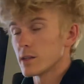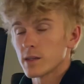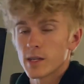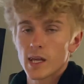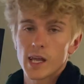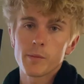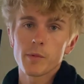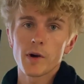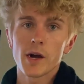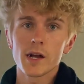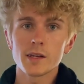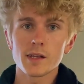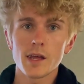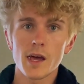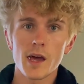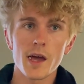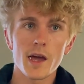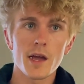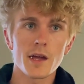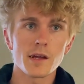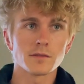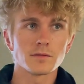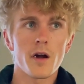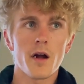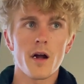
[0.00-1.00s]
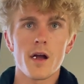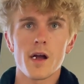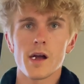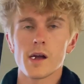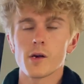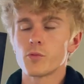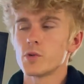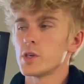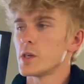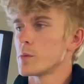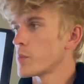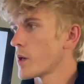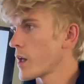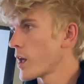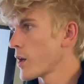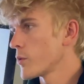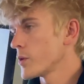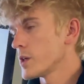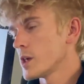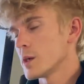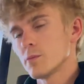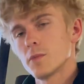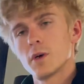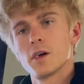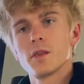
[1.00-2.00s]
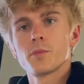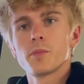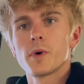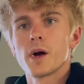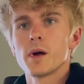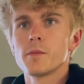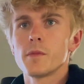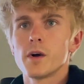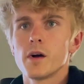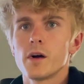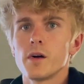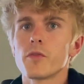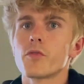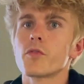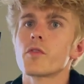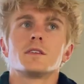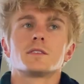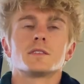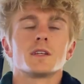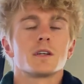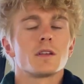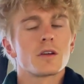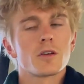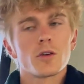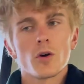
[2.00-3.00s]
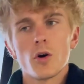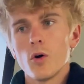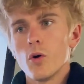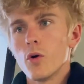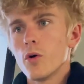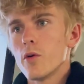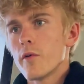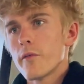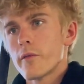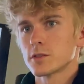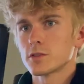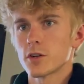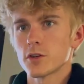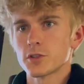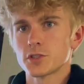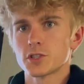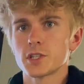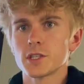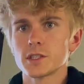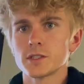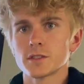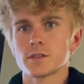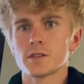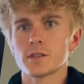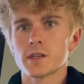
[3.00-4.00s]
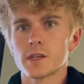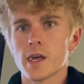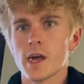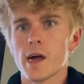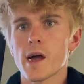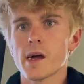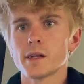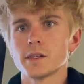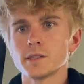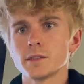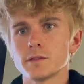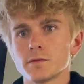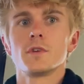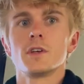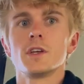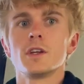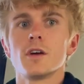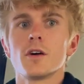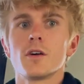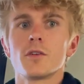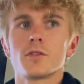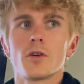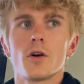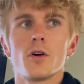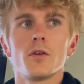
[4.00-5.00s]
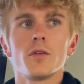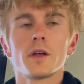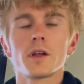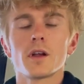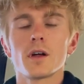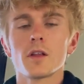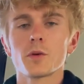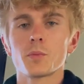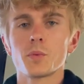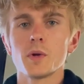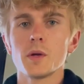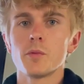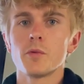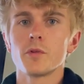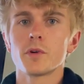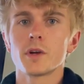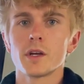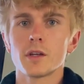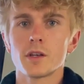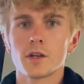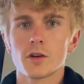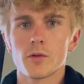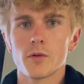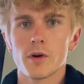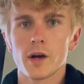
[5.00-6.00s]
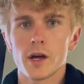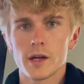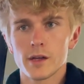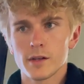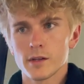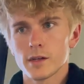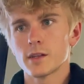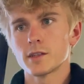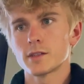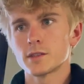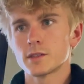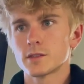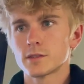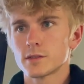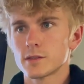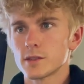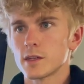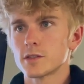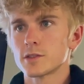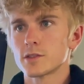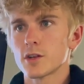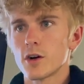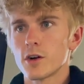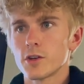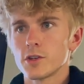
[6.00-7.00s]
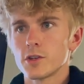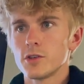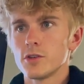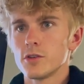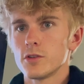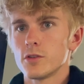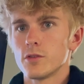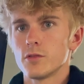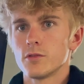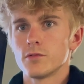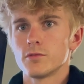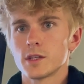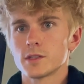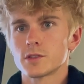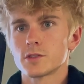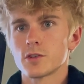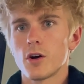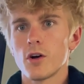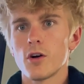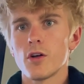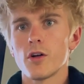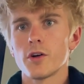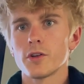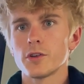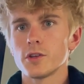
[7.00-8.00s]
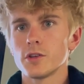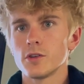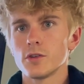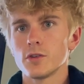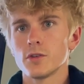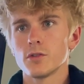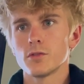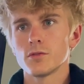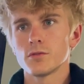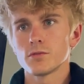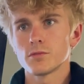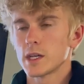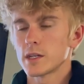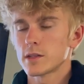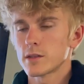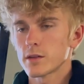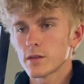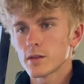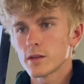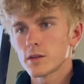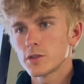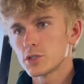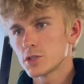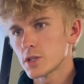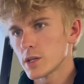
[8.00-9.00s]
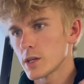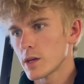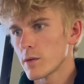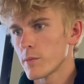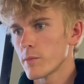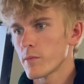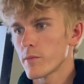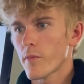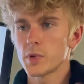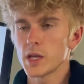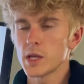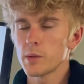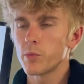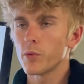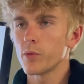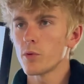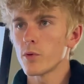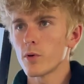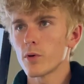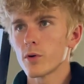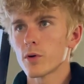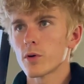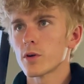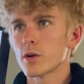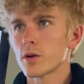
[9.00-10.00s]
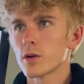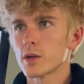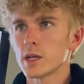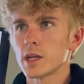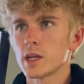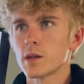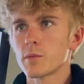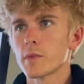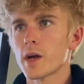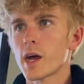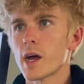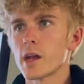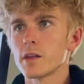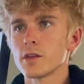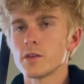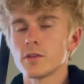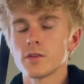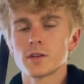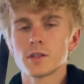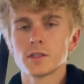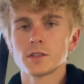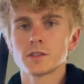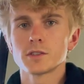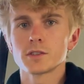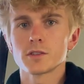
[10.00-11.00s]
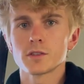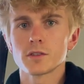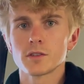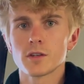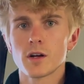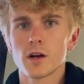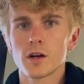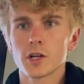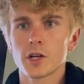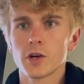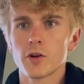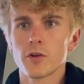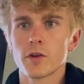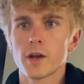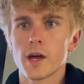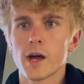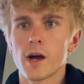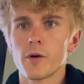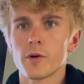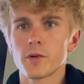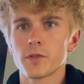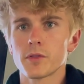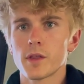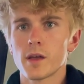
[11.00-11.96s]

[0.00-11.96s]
day by day, all right, week by week, month by month. Set a goal, start chiseling at it. You know, don't let other people get in your way. It's on you. It's all on you. Get to the gym. People are getting mad at you because you're not going out with